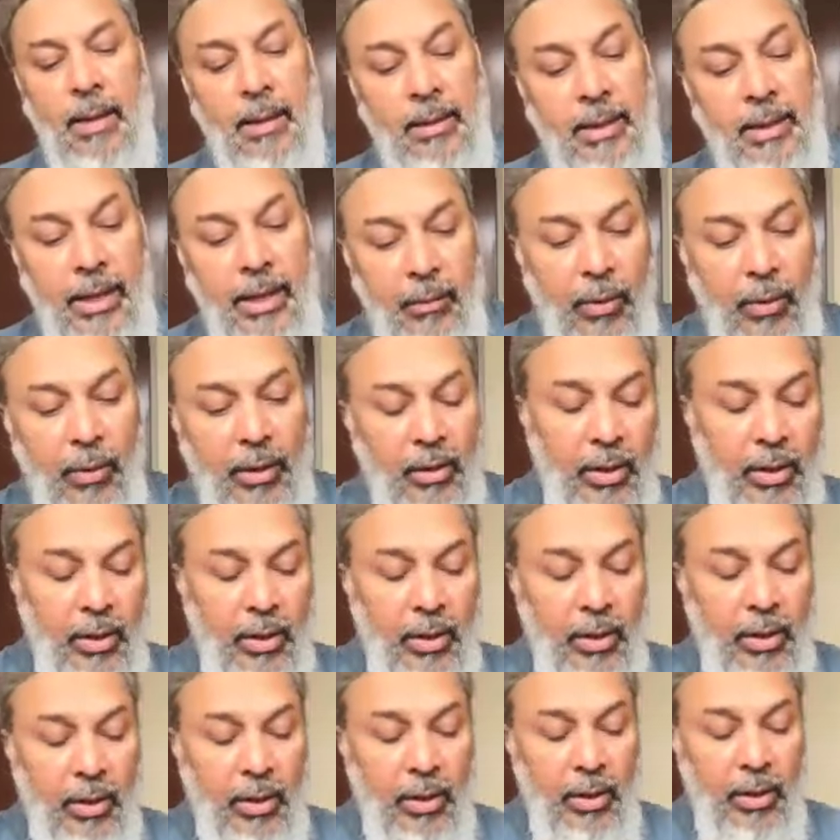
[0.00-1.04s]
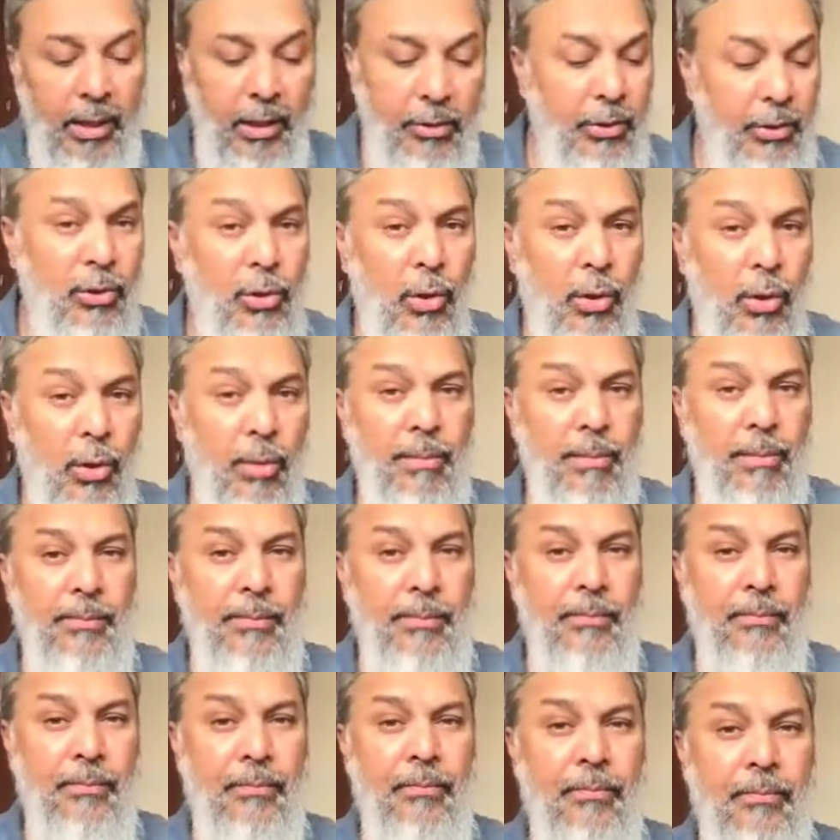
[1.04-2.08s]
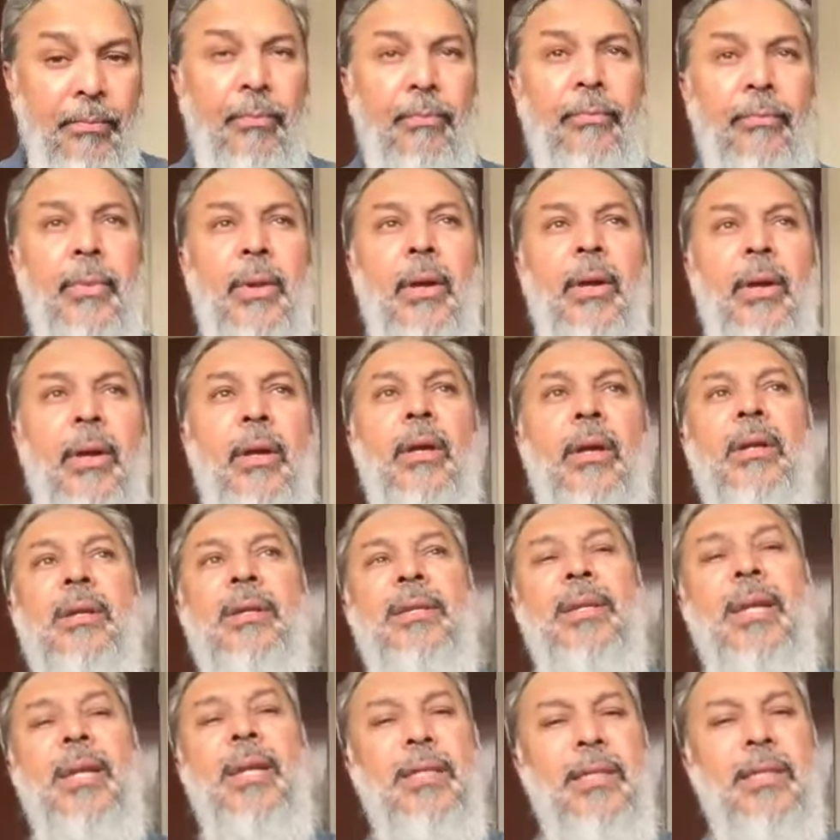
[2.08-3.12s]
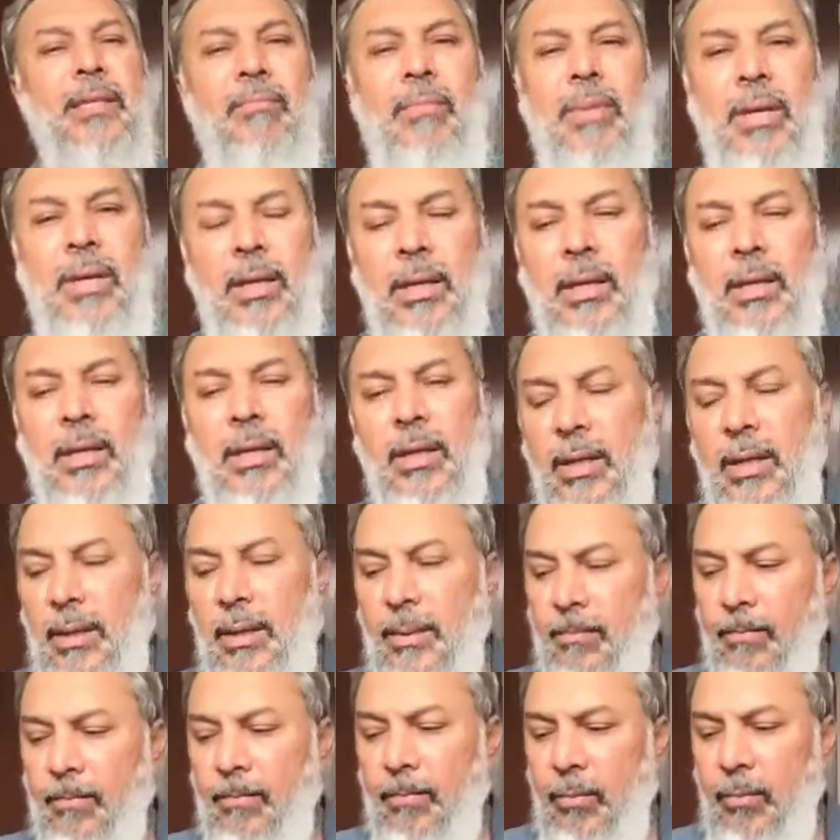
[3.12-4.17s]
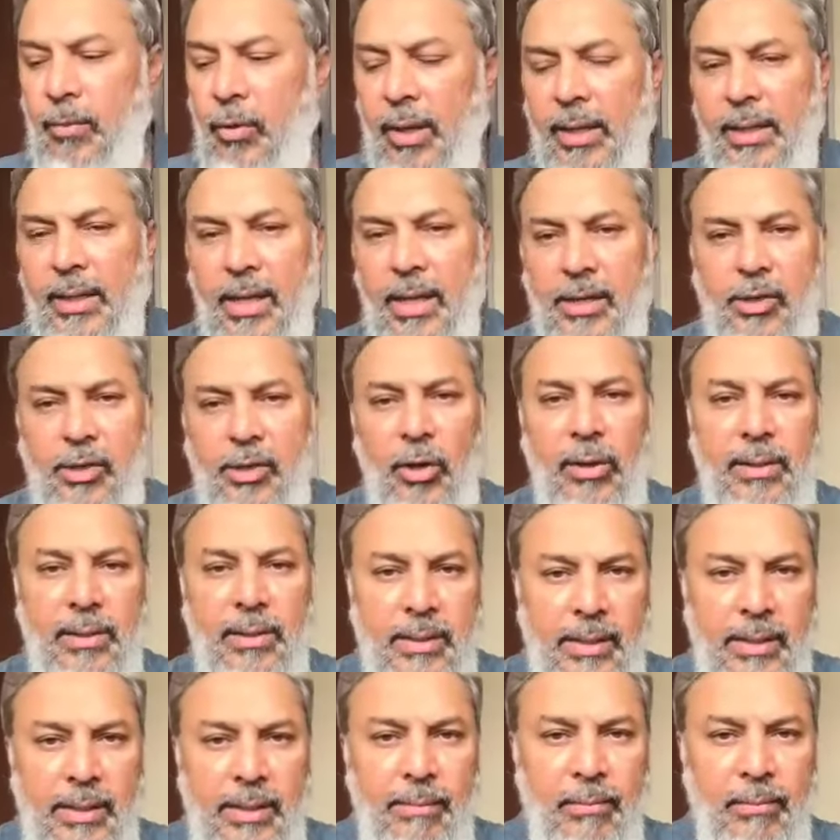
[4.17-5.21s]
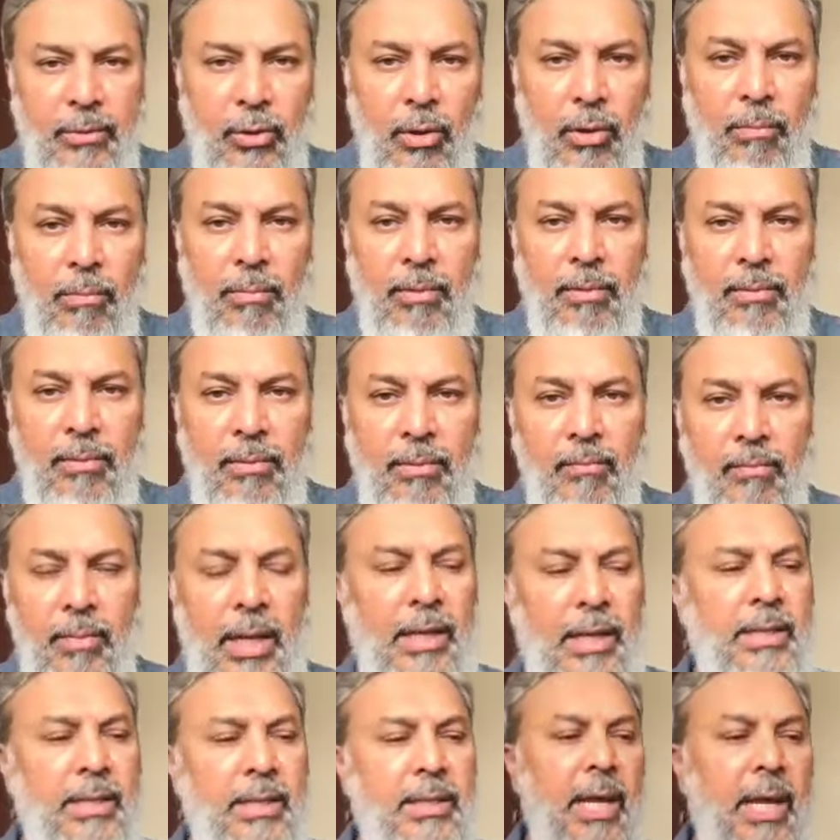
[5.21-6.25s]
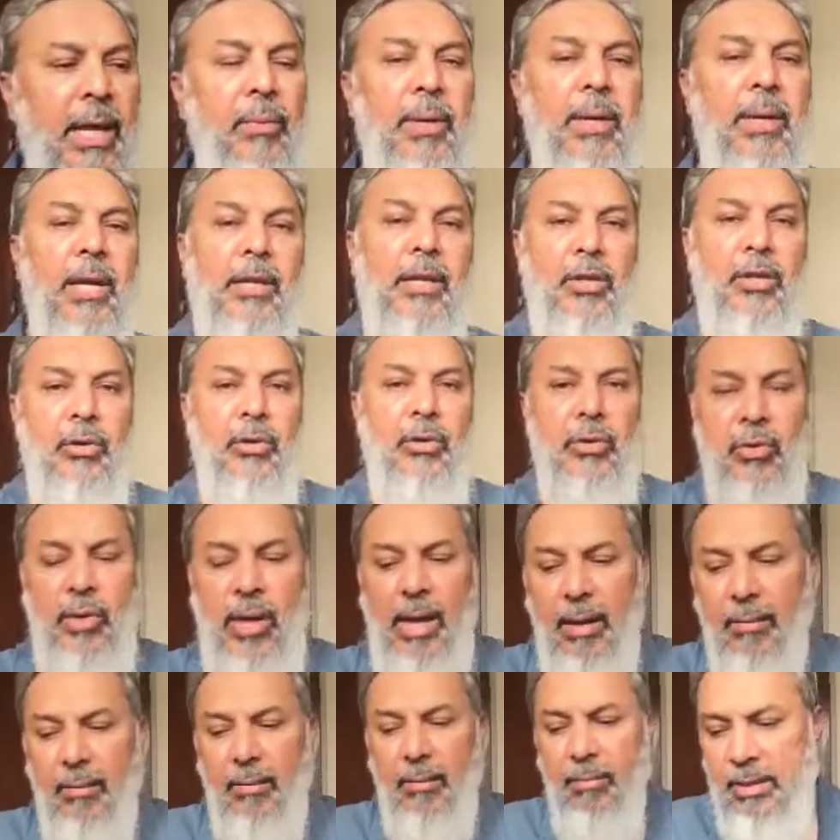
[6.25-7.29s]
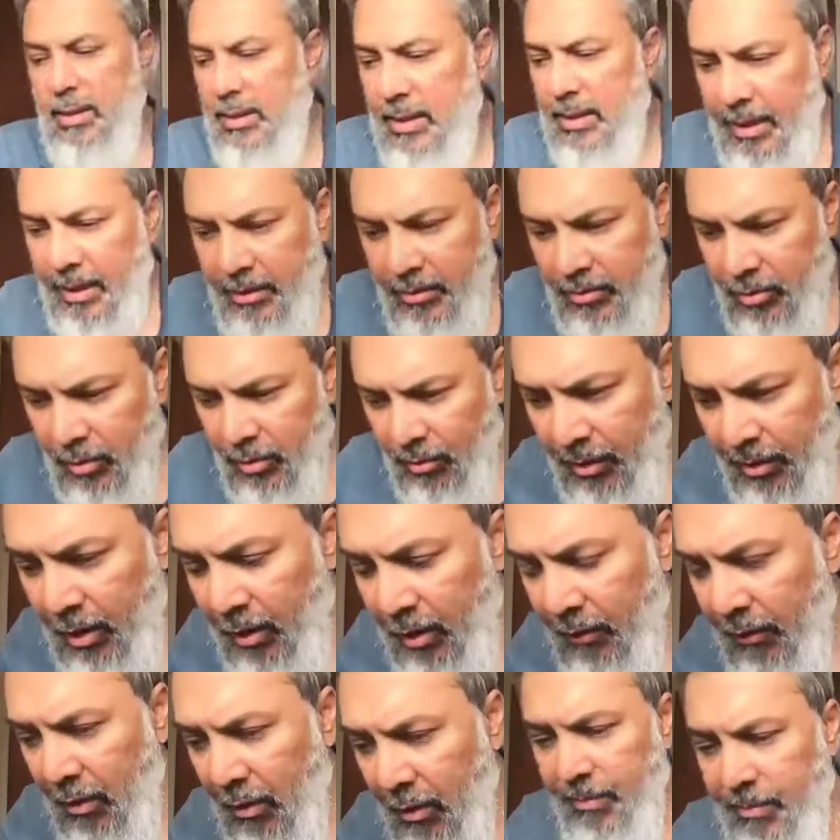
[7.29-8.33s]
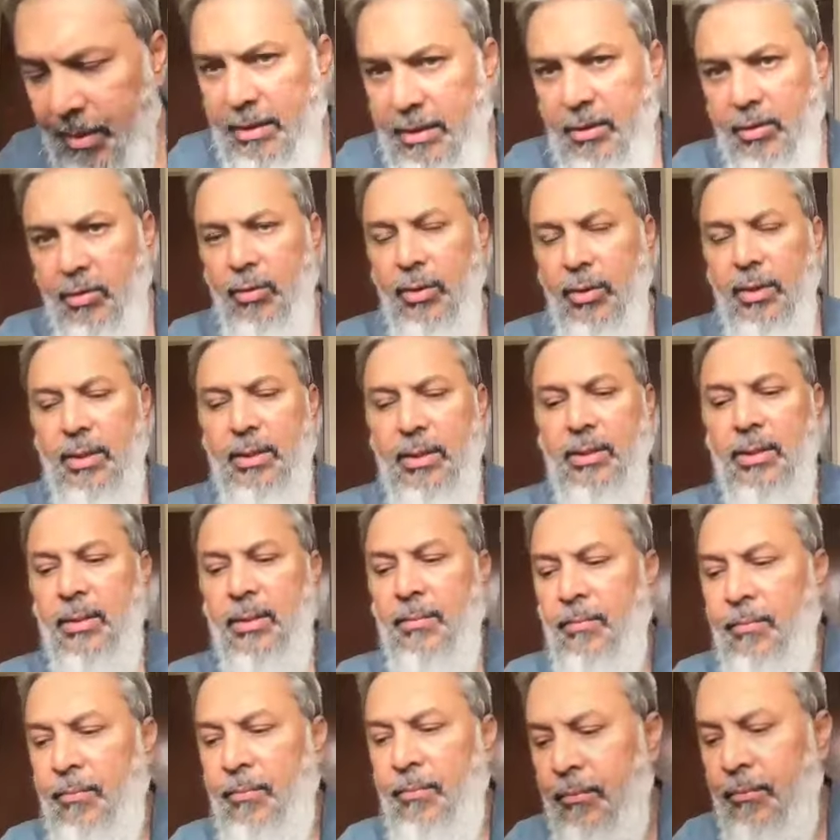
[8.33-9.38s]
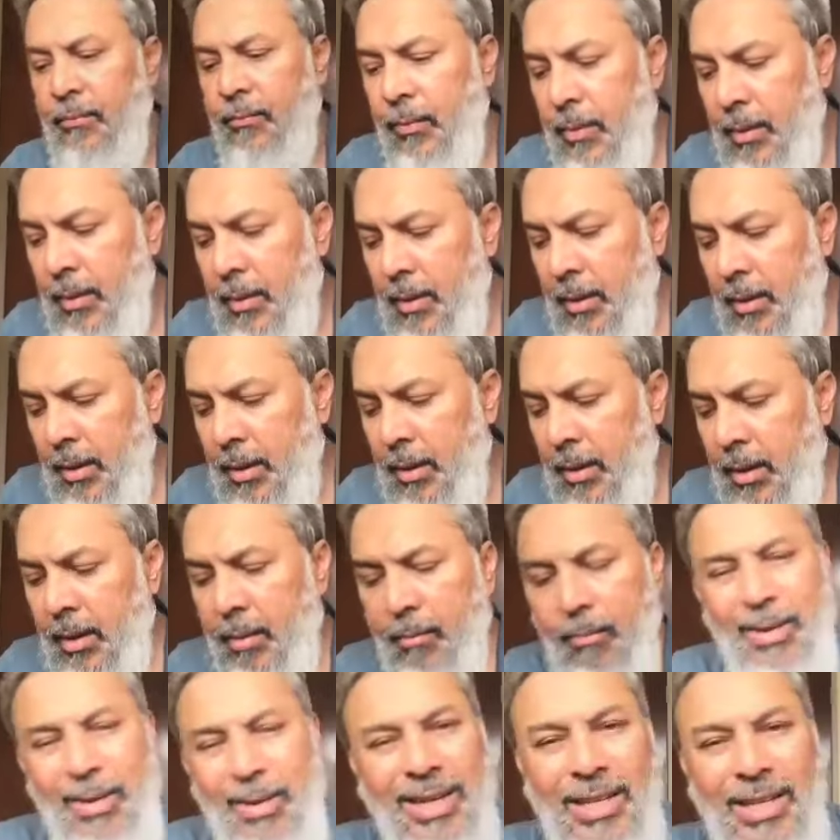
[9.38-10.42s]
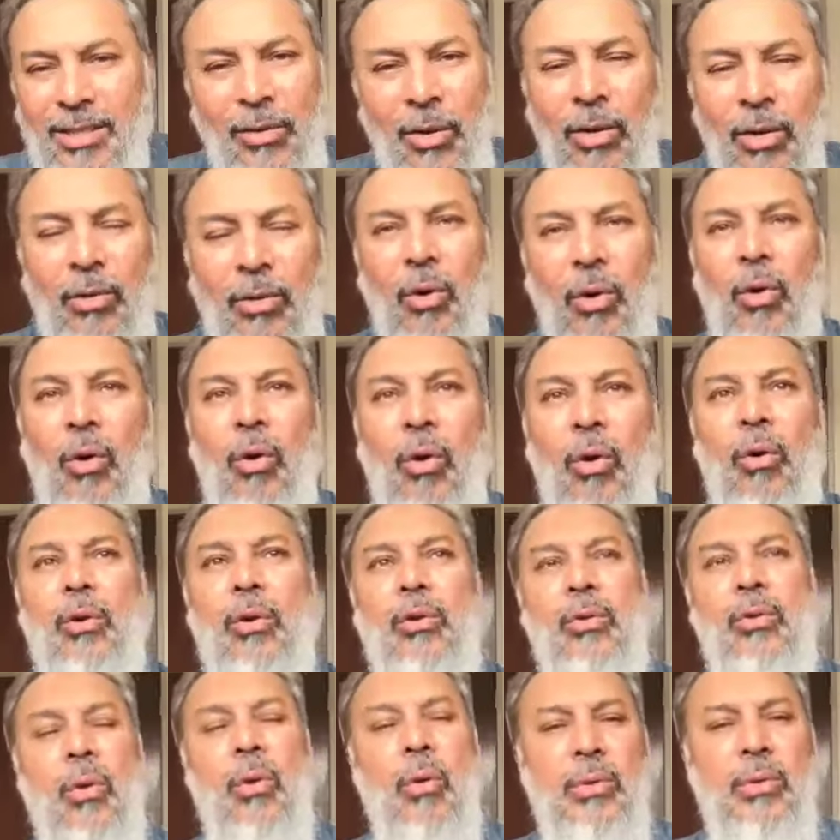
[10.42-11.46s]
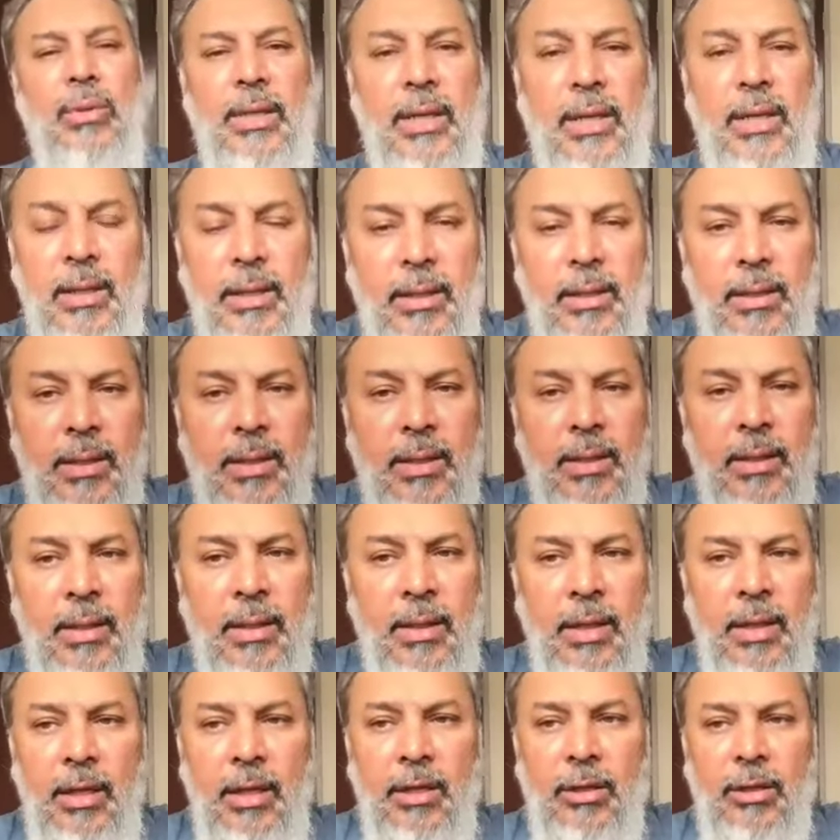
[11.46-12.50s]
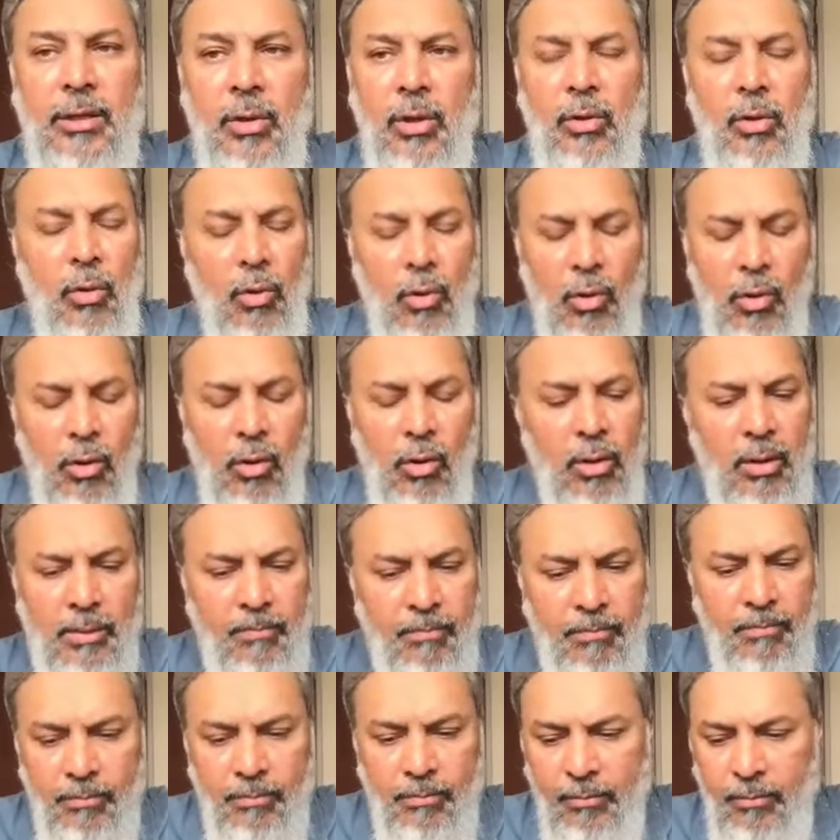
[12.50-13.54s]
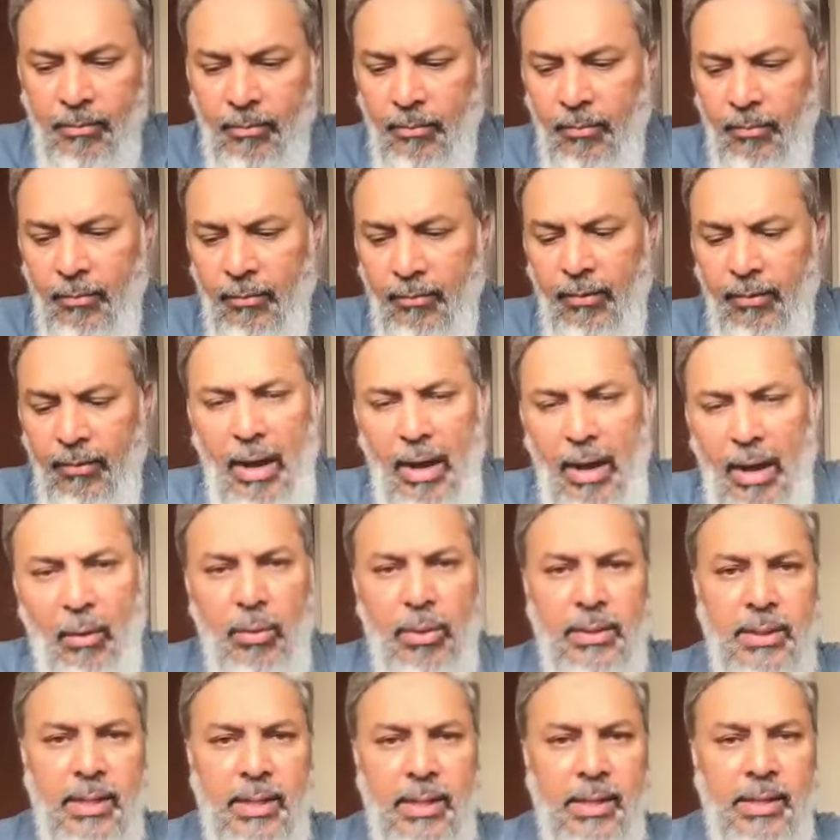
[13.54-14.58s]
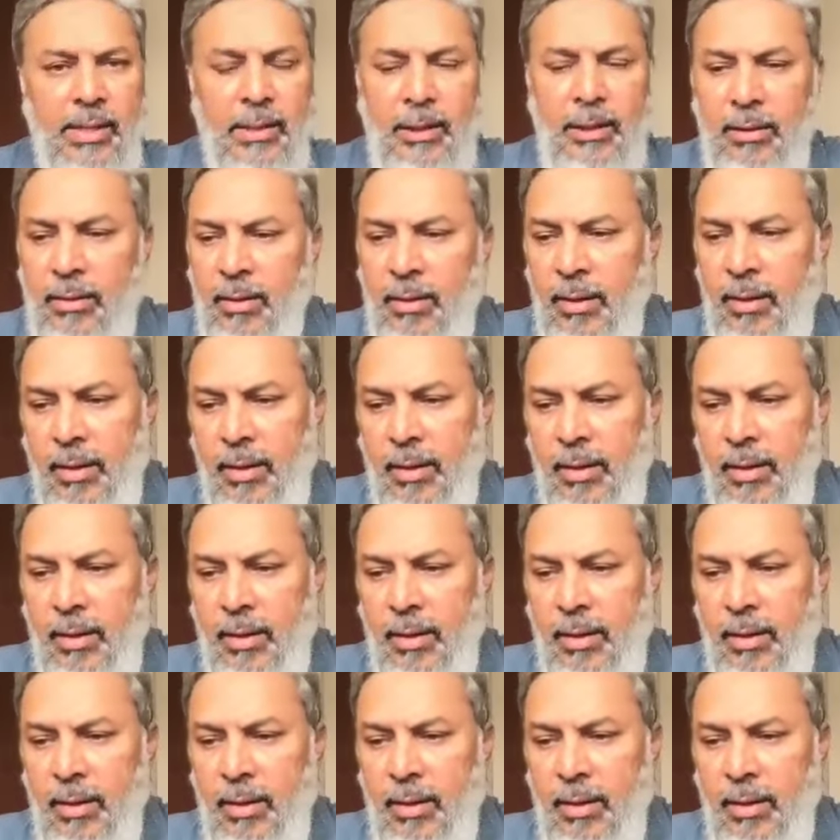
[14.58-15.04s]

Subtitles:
Then when you get into your job, trust me, you can get your dream job. Let's say we get you into Amazon, like so many of our past students. But it's not all rosy. It's not all flowers and